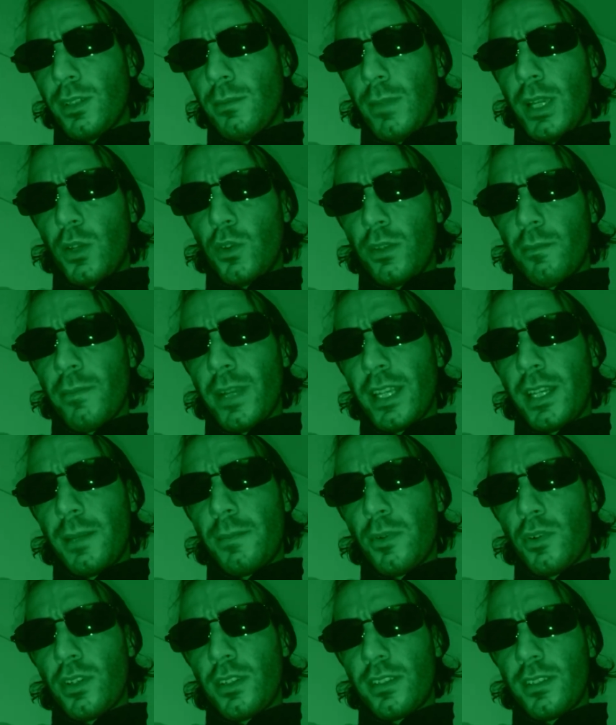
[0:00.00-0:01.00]
my
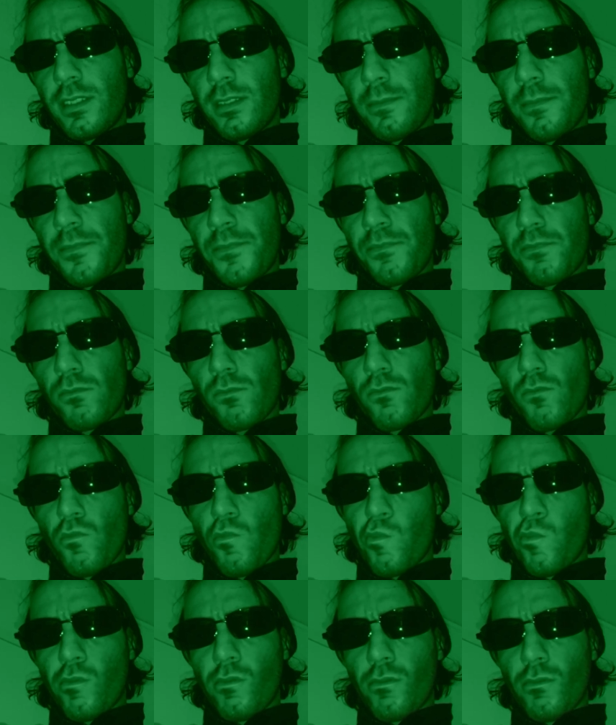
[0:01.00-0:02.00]
reports,
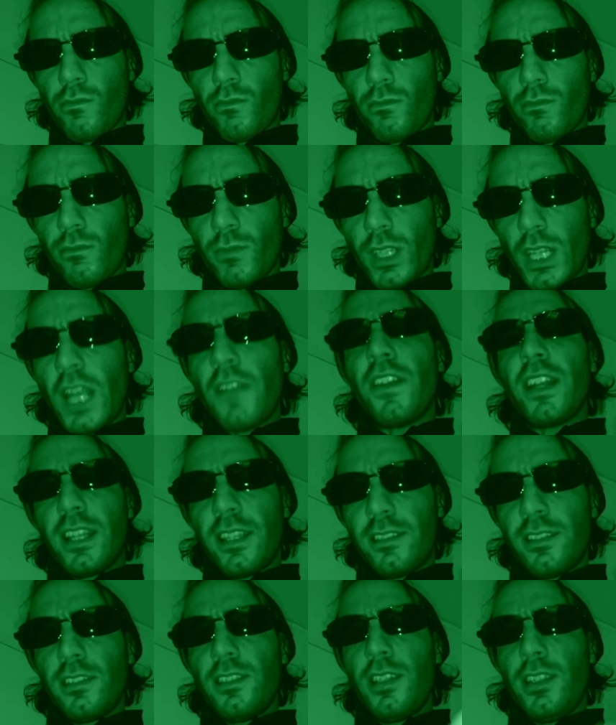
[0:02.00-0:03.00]
have a
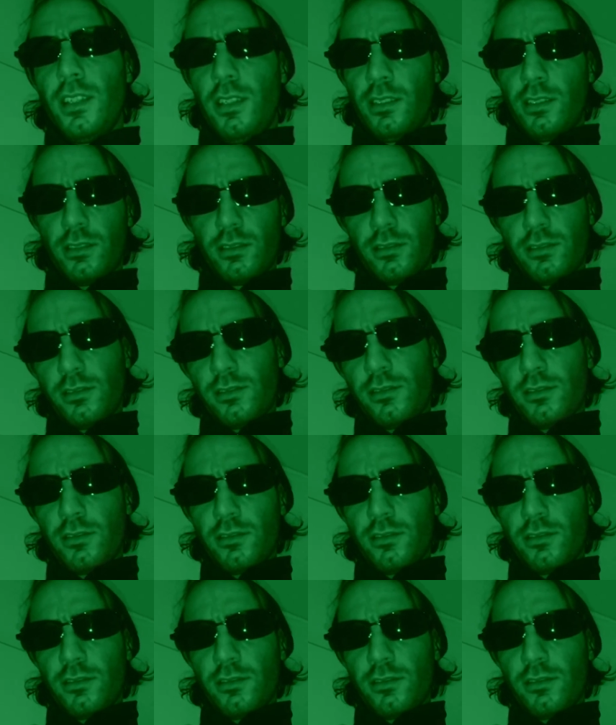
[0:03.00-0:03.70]
great day.